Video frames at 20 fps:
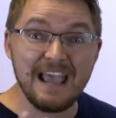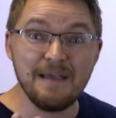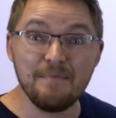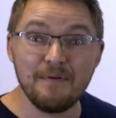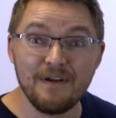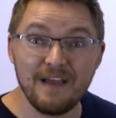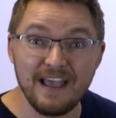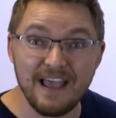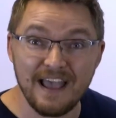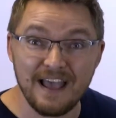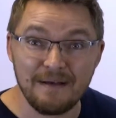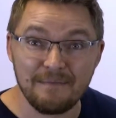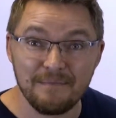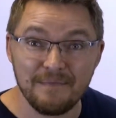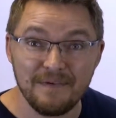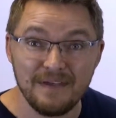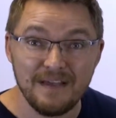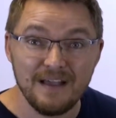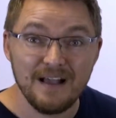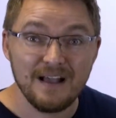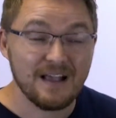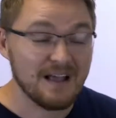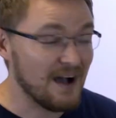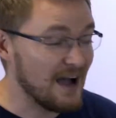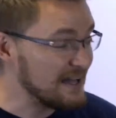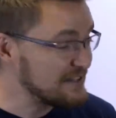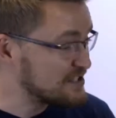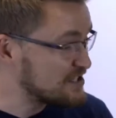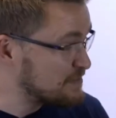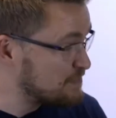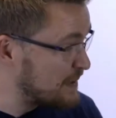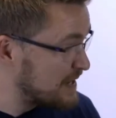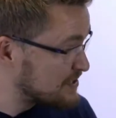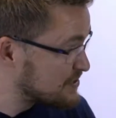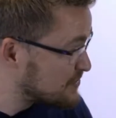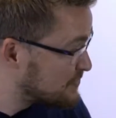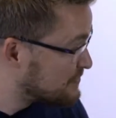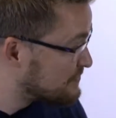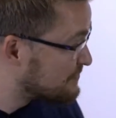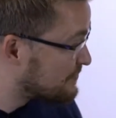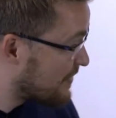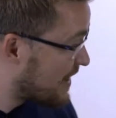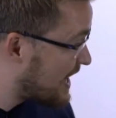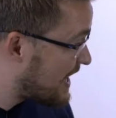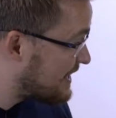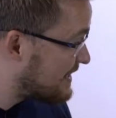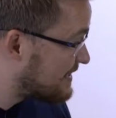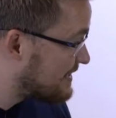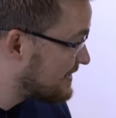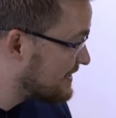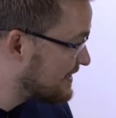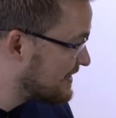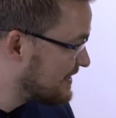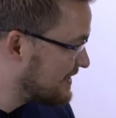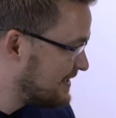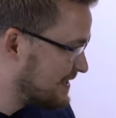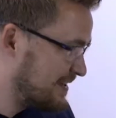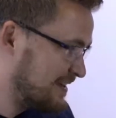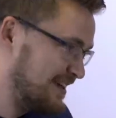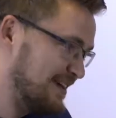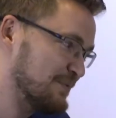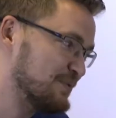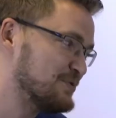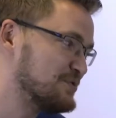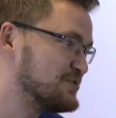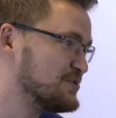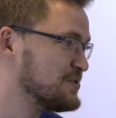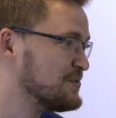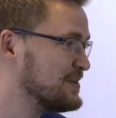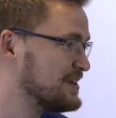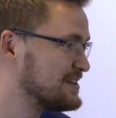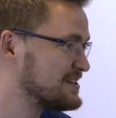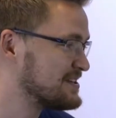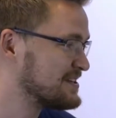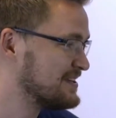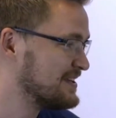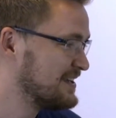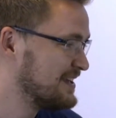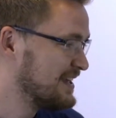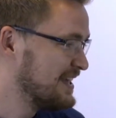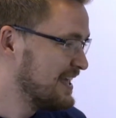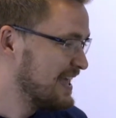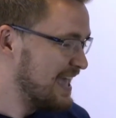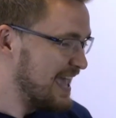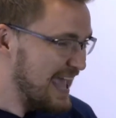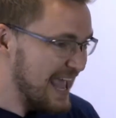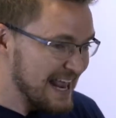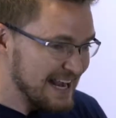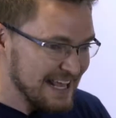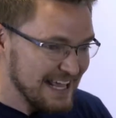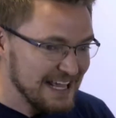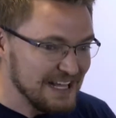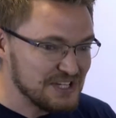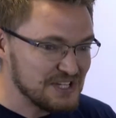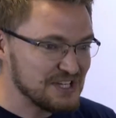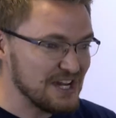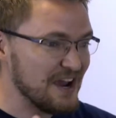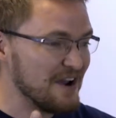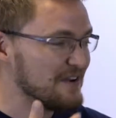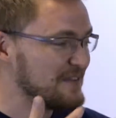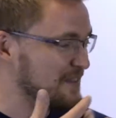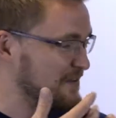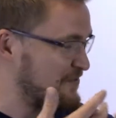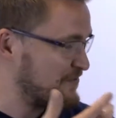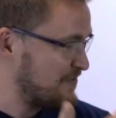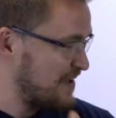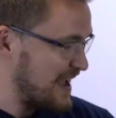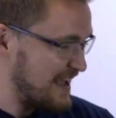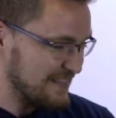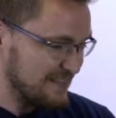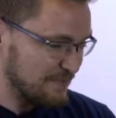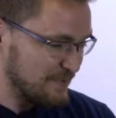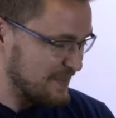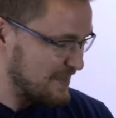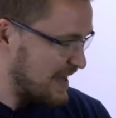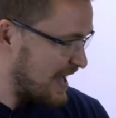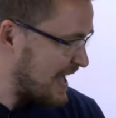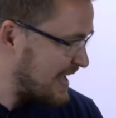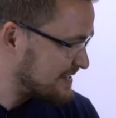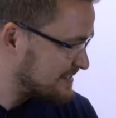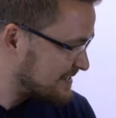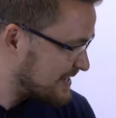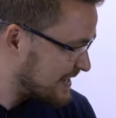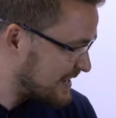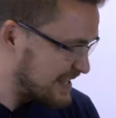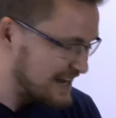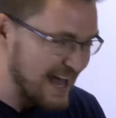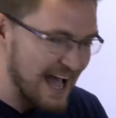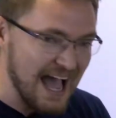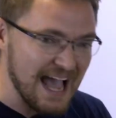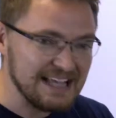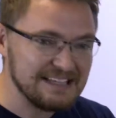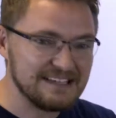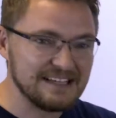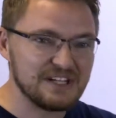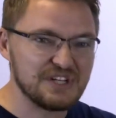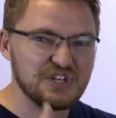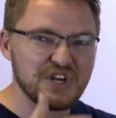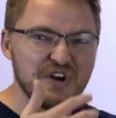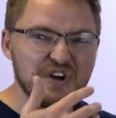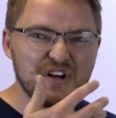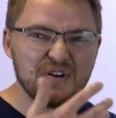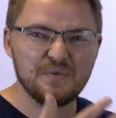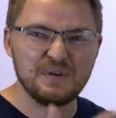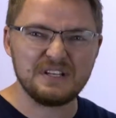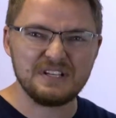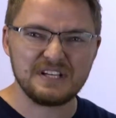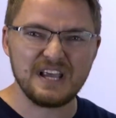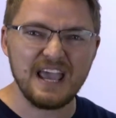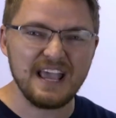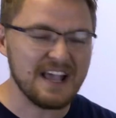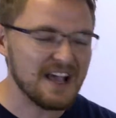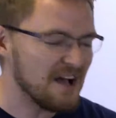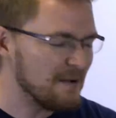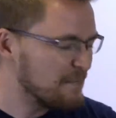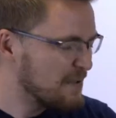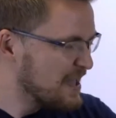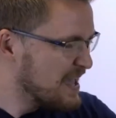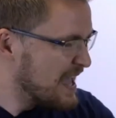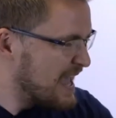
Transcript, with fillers: Abraham, God's special friend. Yeah. He was Jewish. He was Jewish. And he shared the faith with Isaac, and Isaac shared it with Jacob.